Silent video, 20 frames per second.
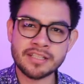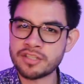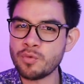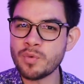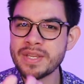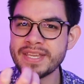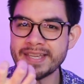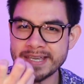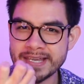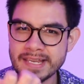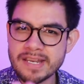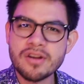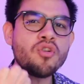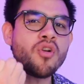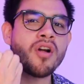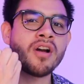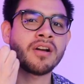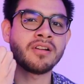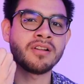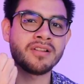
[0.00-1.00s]
Do we
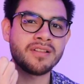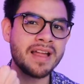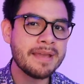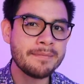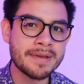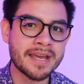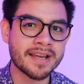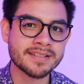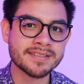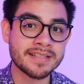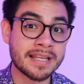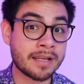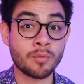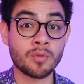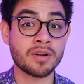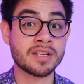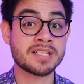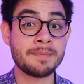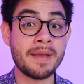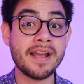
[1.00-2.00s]
hear a climax like
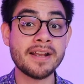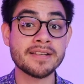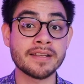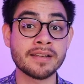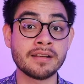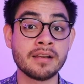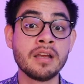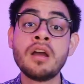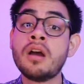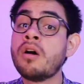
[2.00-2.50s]
we're expecting,